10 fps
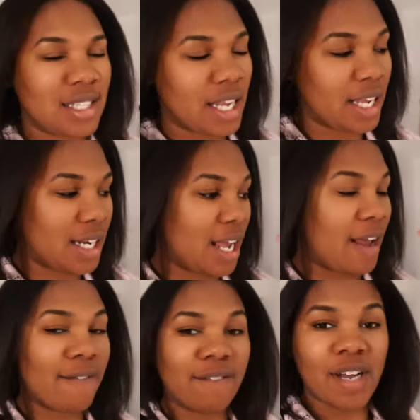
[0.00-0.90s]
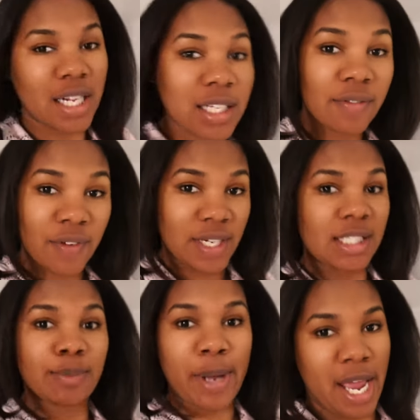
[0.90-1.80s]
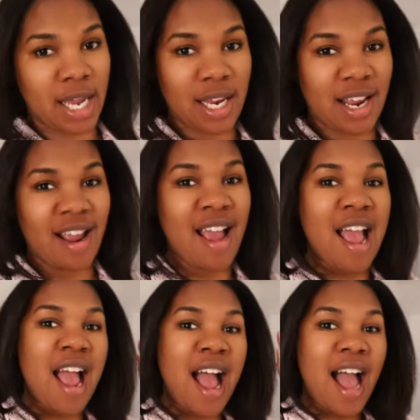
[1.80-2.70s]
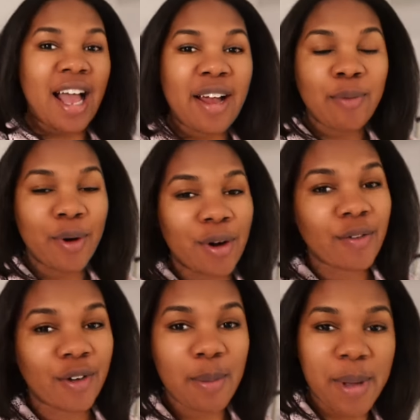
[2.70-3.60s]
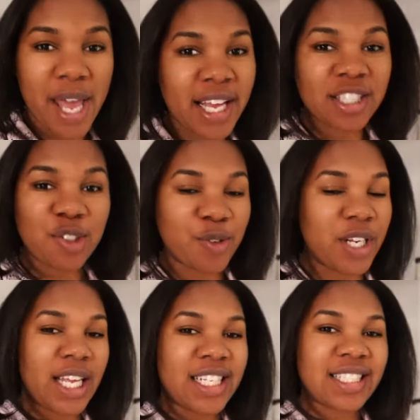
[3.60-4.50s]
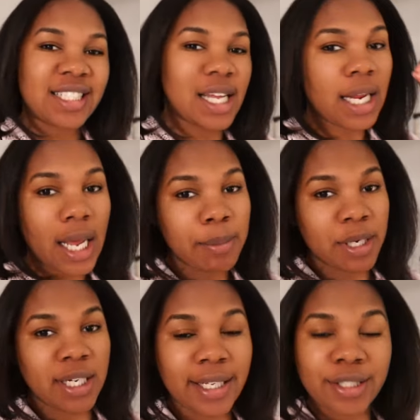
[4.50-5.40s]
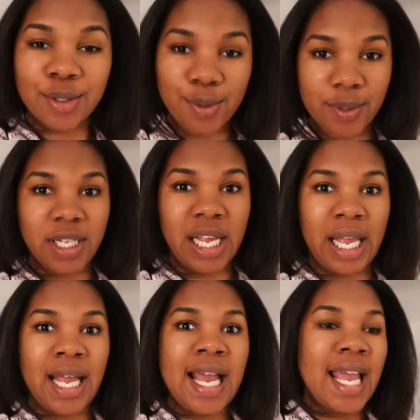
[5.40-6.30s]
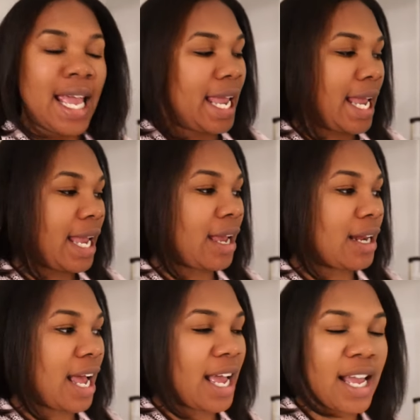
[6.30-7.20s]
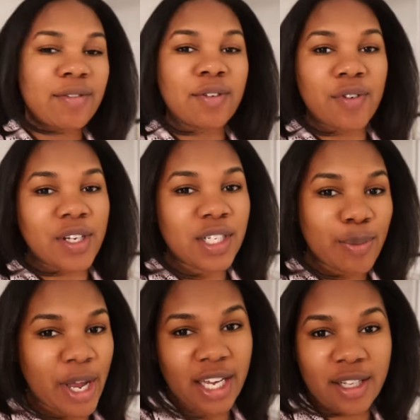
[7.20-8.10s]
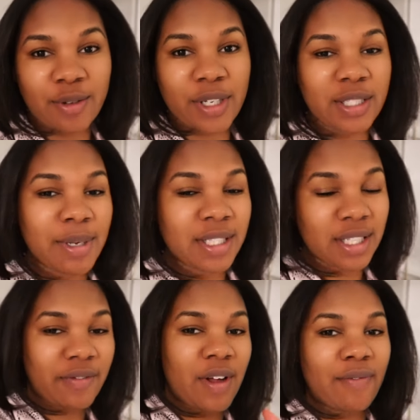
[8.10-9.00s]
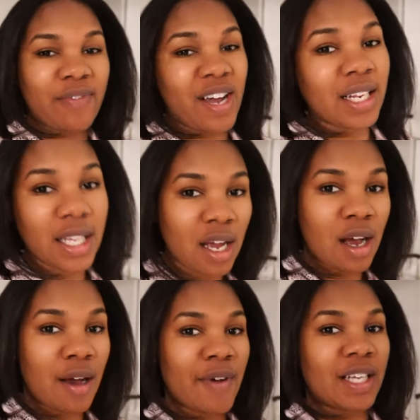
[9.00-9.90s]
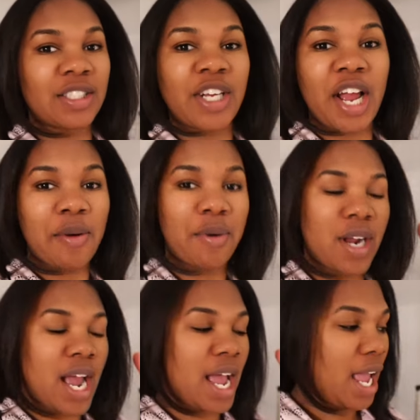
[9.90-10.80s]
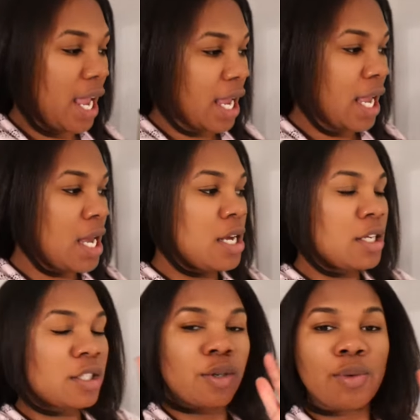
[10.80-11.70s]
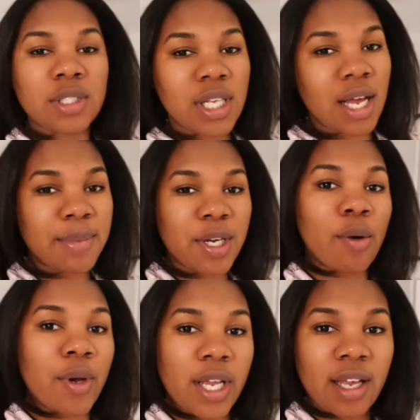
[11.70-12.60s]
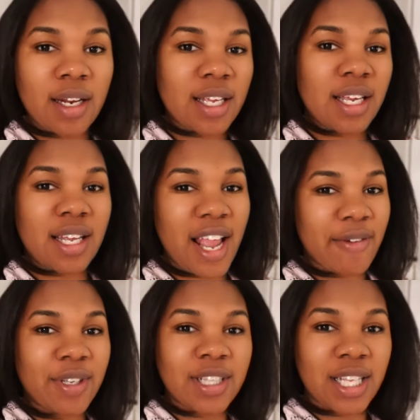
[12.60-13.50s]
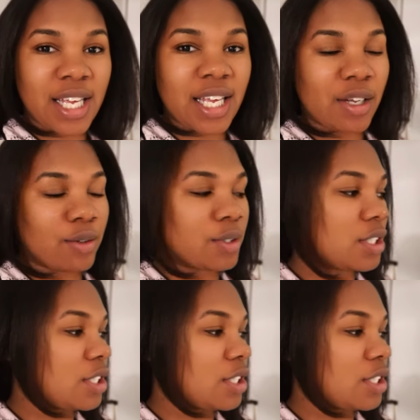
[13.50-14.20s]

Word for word: day that I finally finished packing. I worked for the past three days, Sunday, Monday, Tuesday, and I have to finish packing the rest of my stuff. I'm finally off. I showered. I ate. So it's time to go ahead and get everything else